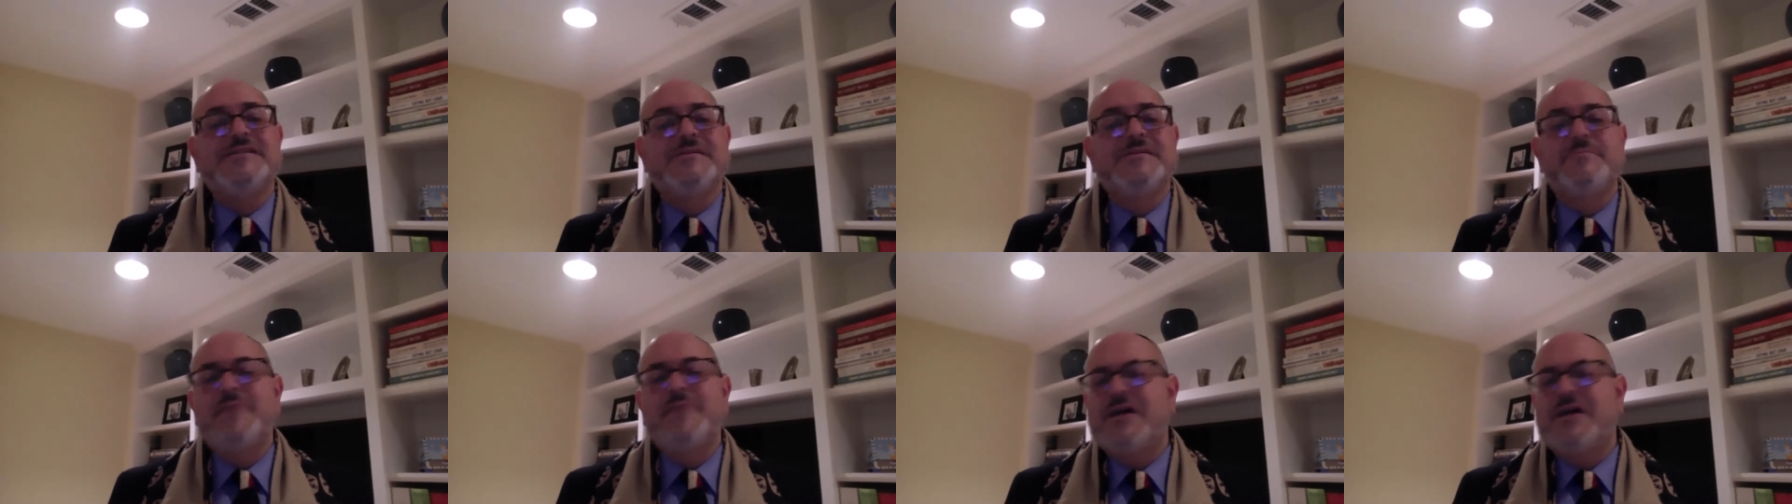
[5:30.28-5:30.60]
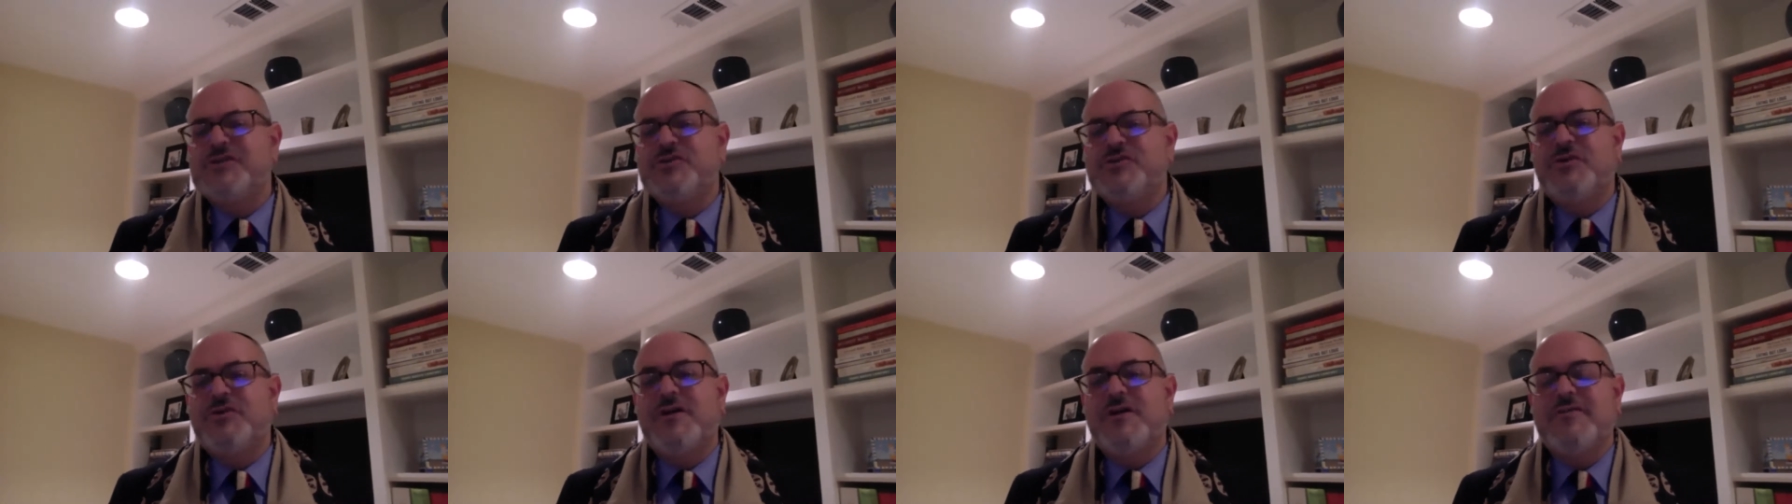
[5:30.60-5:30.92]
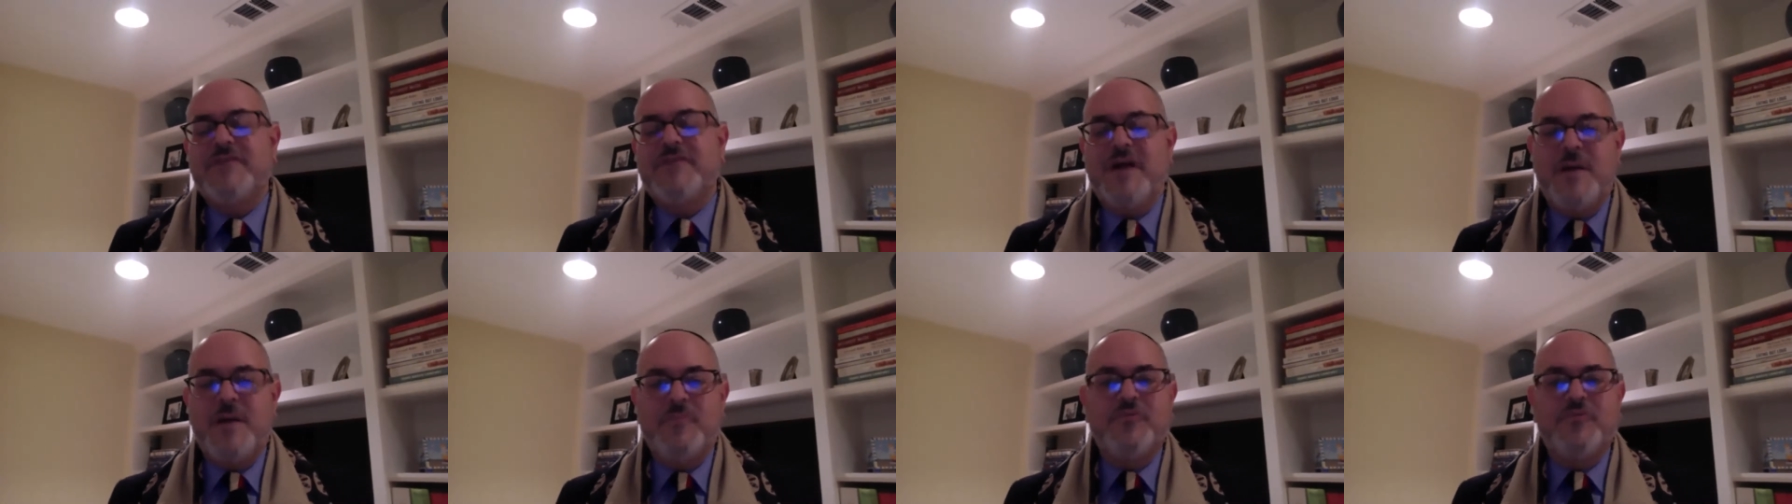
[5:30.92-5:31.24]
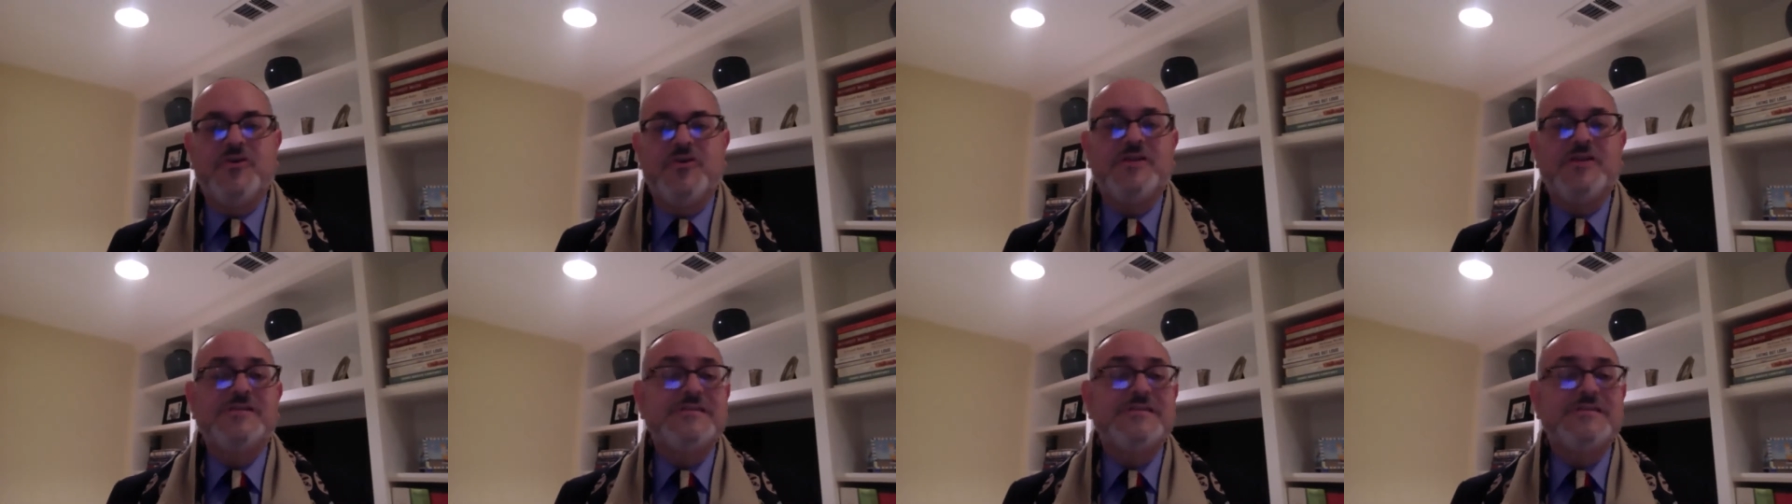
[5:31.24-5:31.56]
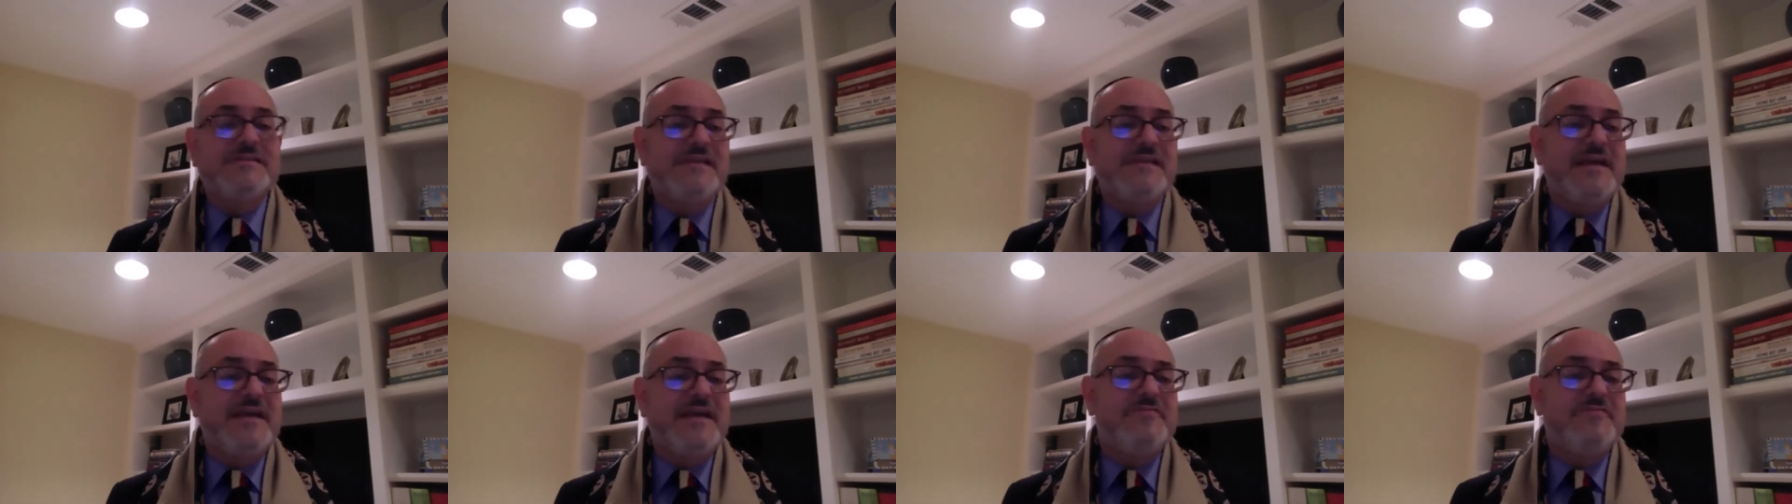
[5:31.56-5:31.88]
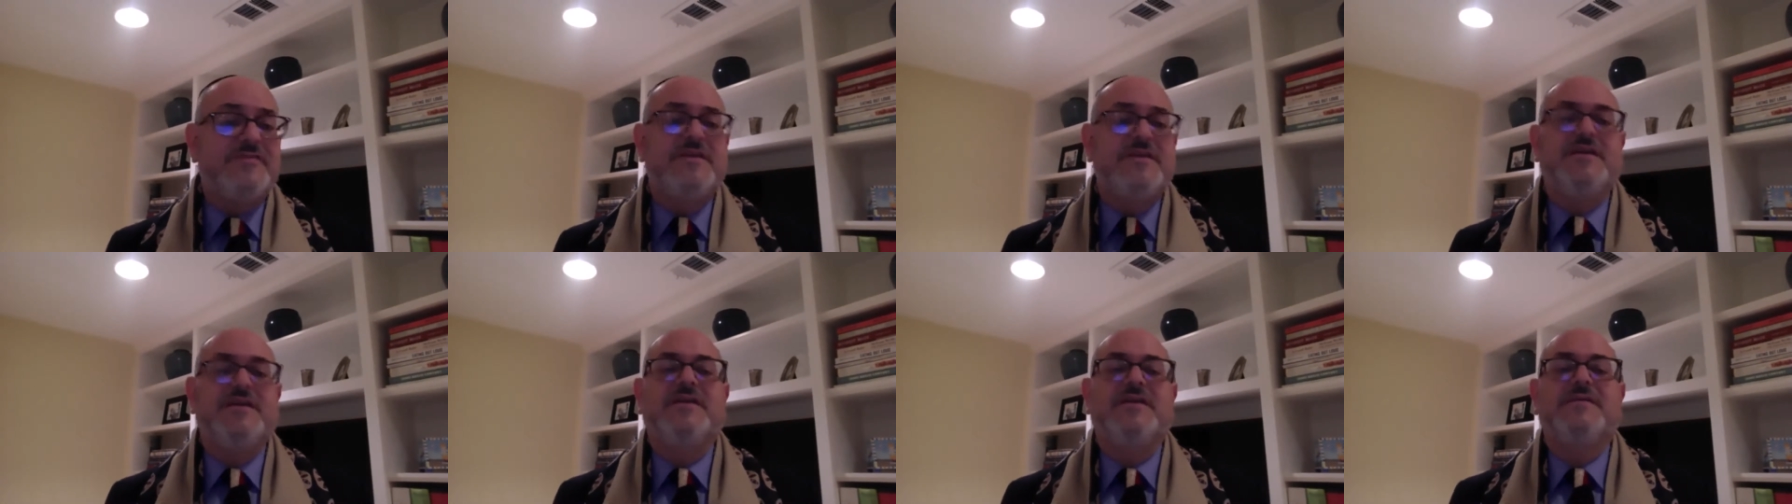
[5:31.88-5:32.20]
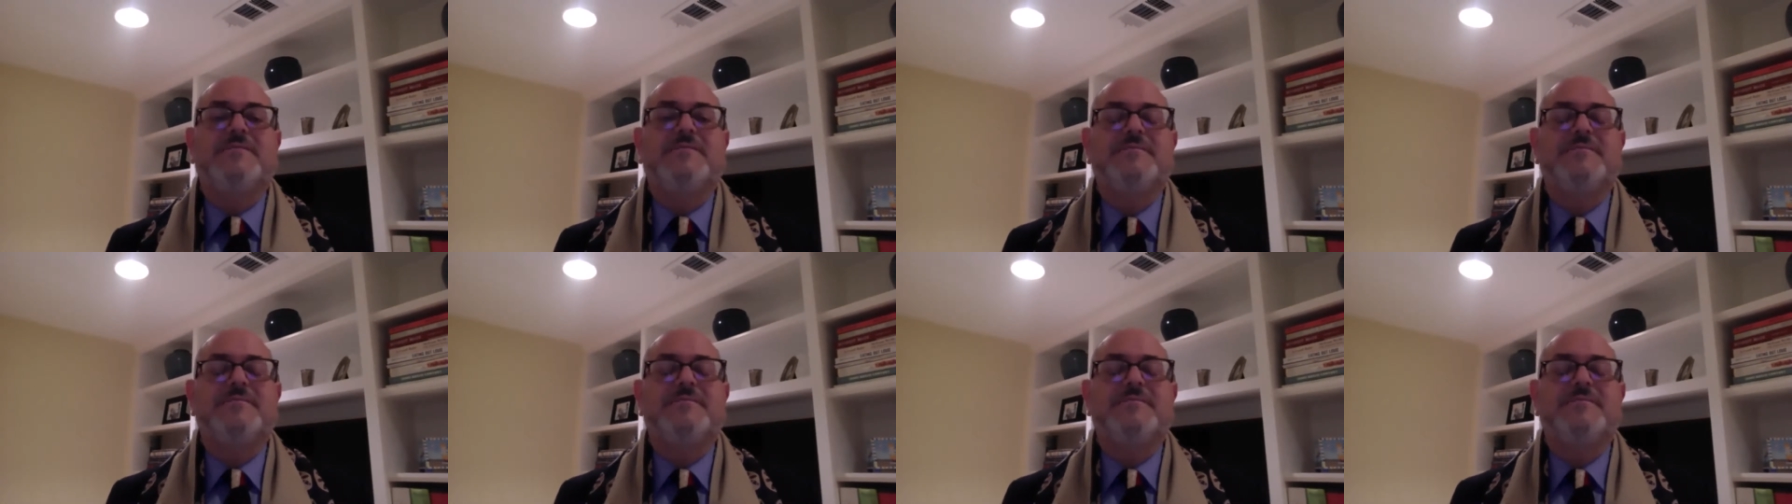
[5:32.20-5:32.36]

a measure of comfort and safety.